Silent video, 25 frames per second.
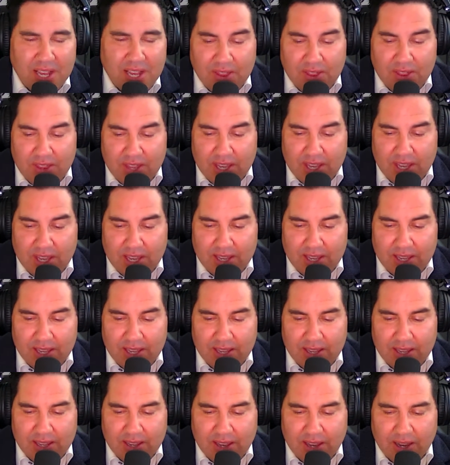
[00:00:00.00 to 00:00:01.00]

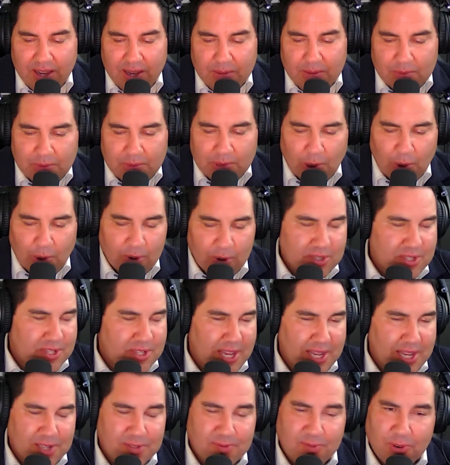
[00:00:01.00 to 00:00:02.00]
Lawrence,
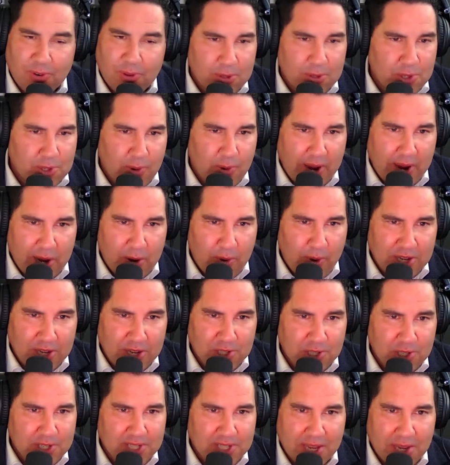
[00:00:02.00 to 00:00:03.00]
thanks for those great
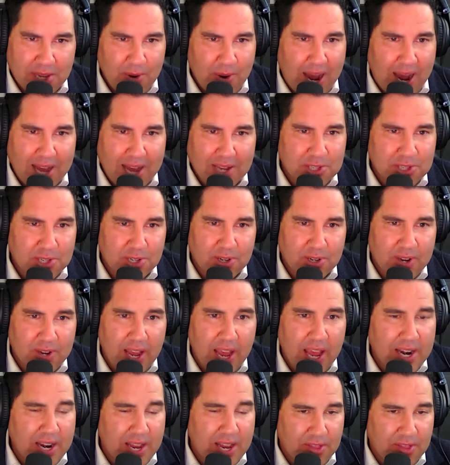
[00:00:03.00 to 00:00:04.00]
questions that you asked her.
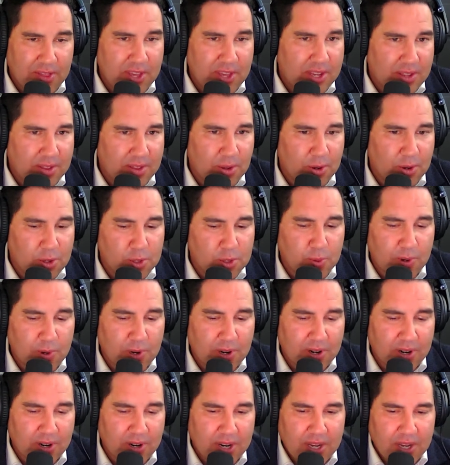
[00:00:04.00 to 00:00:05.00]
And I think those
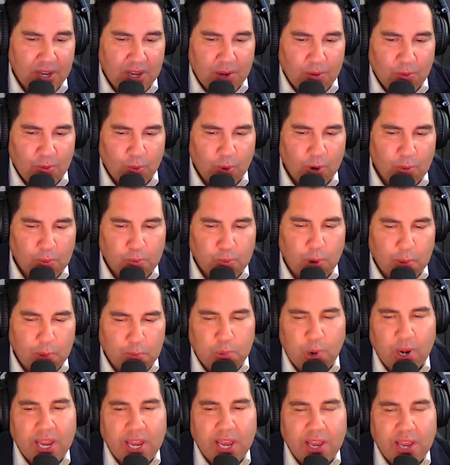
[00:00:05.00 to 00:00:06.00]
we're
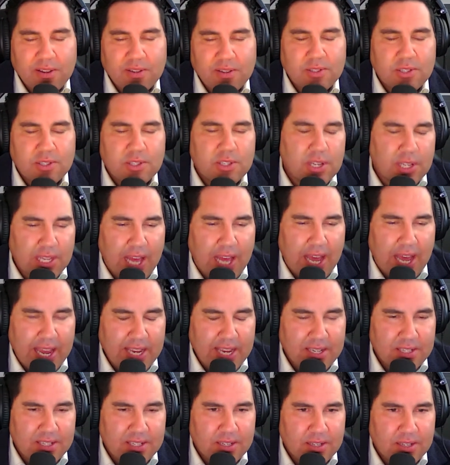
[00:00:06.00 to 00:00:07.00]
bringing to
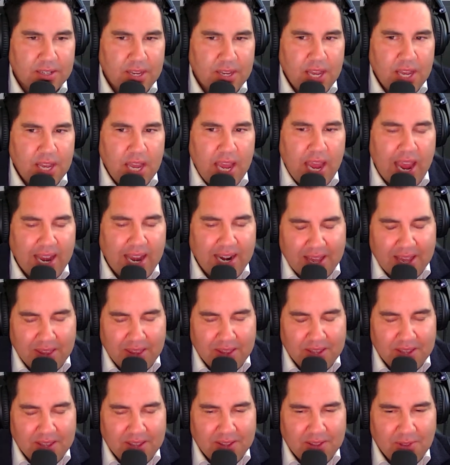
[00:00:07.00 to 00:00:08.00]
light. And
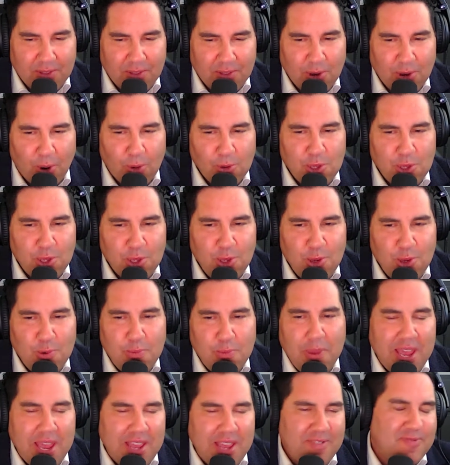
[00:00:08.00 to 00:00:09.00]
though you
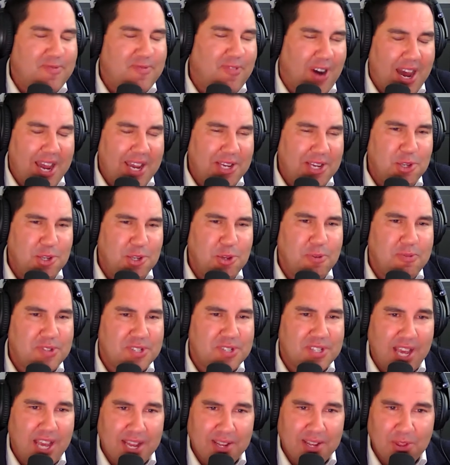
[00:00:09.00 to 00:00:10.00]
may find you've
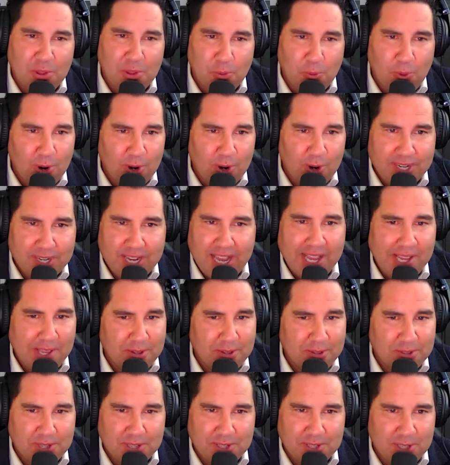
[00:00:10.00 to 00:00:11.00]
said the word
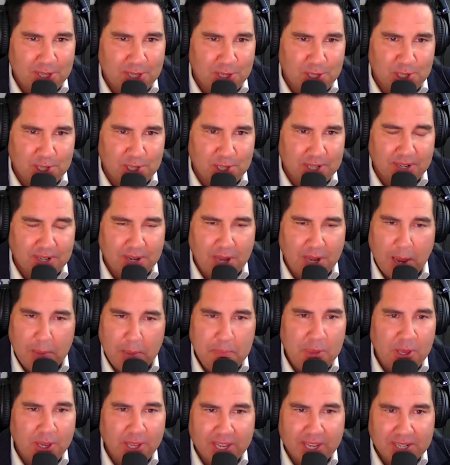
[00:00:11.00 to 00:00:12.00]
Daniel's decision
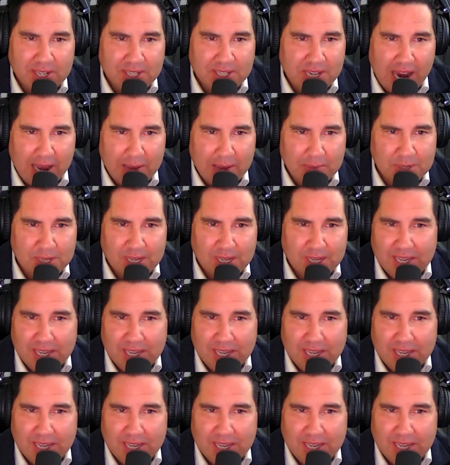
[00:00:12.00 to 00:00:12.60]
1,000,000 times,